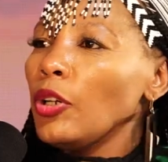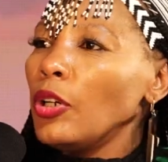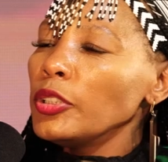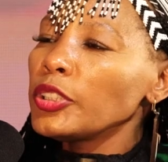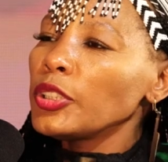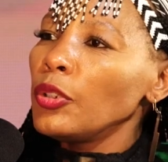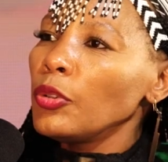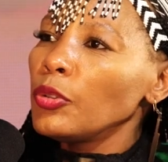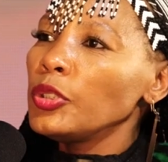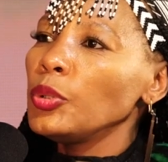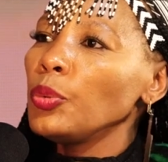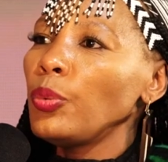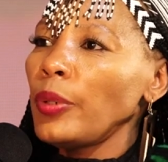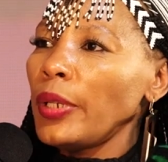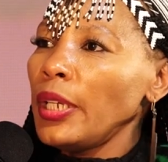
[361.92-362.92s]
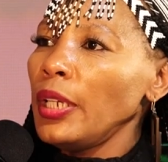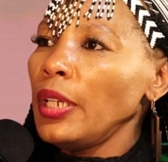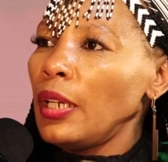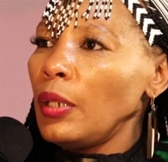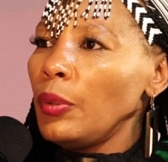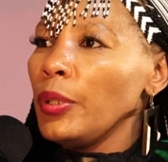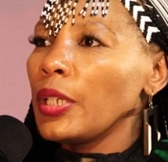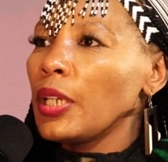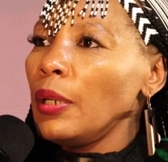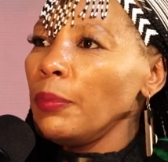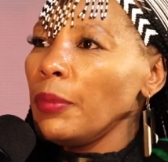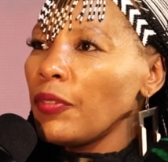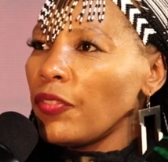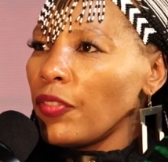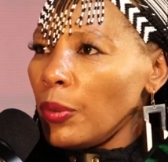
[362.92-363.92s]
also, noguchi, where are we
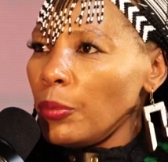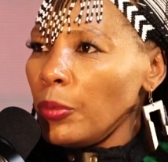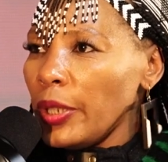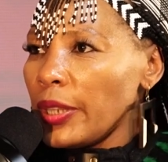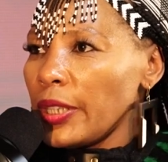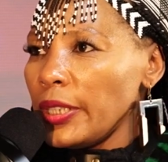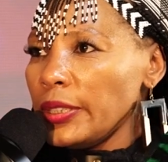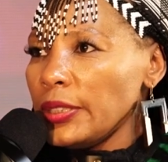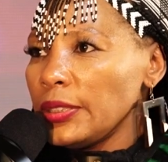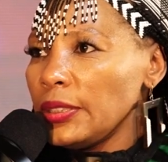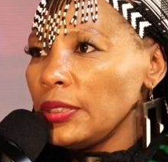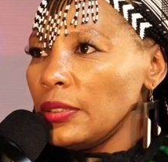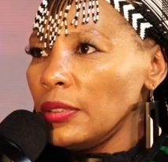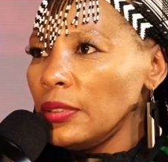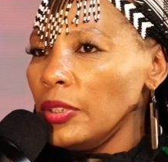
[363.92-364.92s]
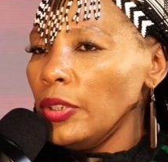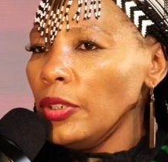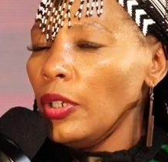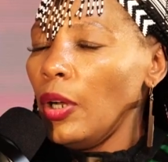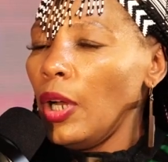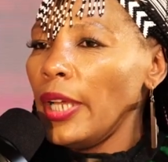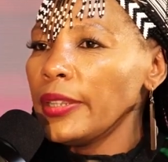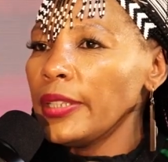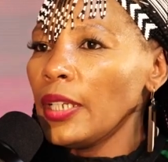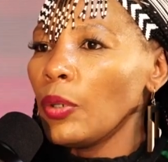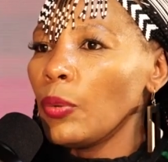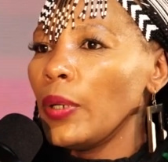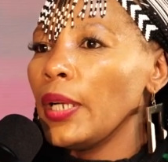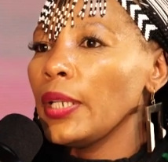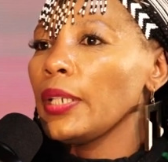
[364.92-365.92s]
coming from with it? You know, I think
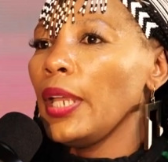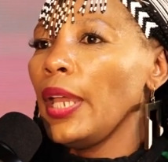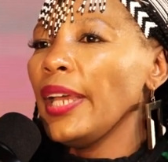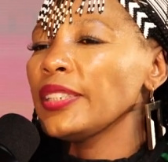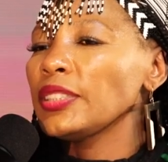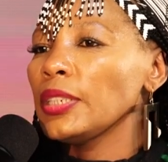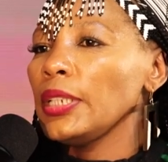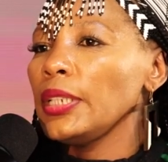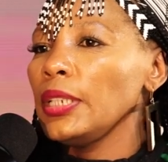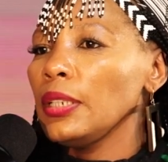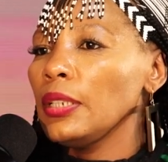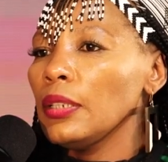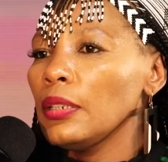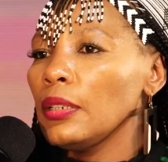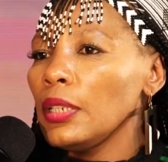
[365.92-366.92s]
what actually